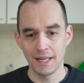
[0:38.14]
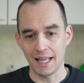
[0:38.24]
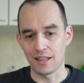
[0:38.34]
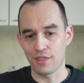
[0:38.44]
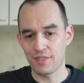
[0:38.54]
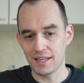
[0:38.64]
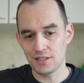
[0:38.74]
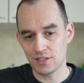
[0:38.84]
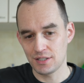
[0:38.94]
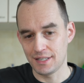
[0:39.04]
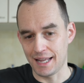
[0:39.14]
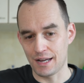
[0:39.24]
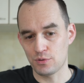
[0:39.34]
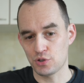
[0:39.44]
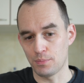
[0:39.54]
And Things
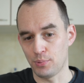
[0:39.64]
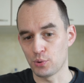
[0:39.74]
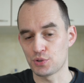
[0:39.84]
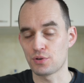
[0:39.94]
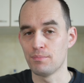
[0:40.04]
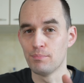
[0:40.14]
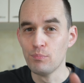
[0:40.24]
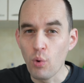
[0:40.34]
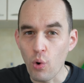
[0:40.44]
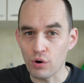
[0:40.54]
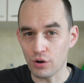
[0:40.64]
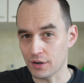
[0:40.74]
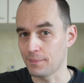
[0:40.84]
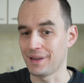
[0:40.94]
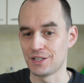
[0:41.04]
now supports more
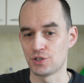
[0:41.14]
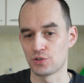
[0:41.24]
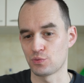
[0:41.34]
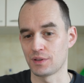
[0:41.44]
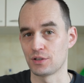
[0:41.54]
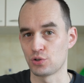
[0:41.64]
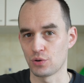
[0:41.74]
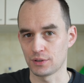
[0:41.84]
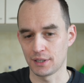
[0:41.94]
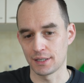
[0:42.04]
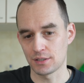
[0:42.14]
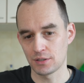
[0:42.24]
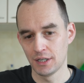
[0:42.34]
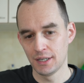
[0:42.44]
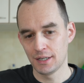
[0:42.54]
automations within
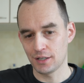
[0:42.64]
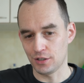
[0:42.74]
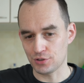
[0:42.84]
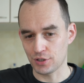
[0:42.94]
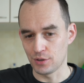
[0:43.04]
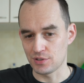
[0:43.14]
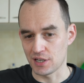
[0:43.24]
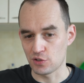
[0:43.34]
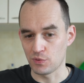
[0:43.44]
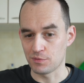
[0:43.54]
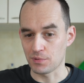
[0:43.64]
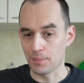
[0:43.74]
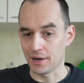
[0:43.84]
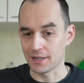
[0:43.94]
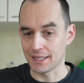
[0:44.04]
Shortcuts. Cultured Code says, "We've
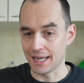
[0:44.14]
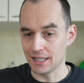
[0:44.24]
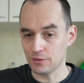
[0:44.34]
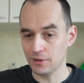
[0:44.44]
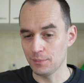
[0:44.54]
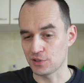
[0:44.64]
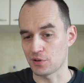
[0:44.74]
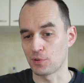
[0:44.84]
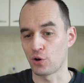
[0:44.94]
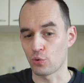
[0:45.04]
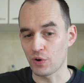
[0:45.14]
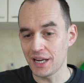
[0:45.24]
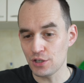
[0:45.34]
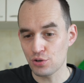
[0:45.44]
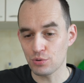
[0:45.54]
prepared a gallery with some
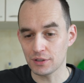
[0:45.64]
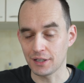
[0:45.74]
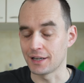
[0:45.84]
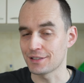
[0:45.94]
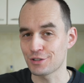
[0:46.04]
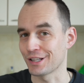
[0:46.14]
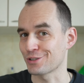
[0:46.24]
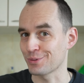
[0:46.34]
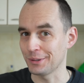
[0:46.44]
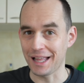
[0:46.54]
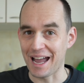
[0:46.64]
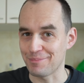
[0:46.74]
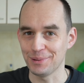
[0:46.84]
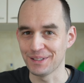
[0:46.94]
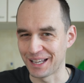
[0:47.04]
great shortcuts." That's real
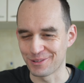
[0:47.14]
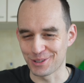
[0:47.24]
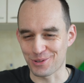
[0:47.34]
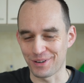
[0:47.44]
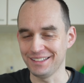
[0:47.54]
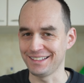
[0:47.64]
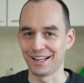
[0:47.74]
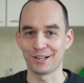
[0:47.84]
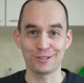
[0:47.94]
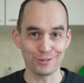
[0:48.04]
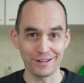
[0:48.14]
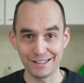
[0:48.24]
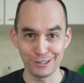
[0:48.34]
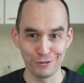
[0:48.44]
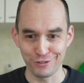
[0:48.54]
Apple language right there.
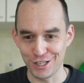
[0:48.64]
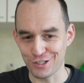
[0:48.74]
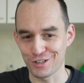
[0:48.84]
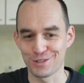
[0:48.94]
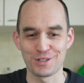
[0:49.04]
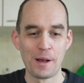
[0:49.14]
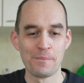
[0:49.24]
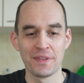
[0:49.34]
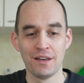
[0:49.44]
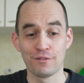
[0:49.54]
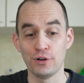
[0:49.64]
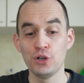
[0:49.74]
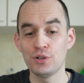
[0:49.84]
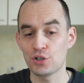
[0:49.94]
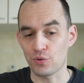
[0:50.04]
Great new features for
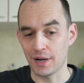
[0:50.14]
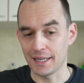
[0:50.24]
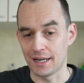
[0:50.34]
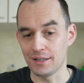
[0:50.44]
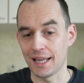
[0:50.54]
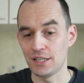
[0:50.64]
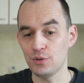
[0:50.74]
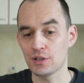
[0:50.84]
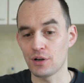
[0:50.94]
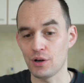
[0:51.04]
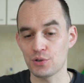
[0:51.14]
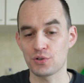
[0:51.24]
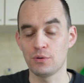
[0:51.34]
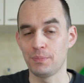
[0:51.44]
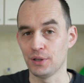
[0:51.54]
you to try out, and you can
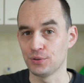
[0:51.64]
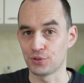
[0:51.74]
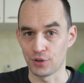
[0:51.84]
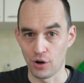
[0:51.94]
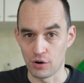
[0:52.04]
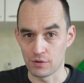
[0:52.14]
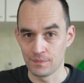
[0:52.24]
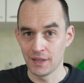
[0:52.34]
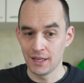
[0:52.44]
also build your own.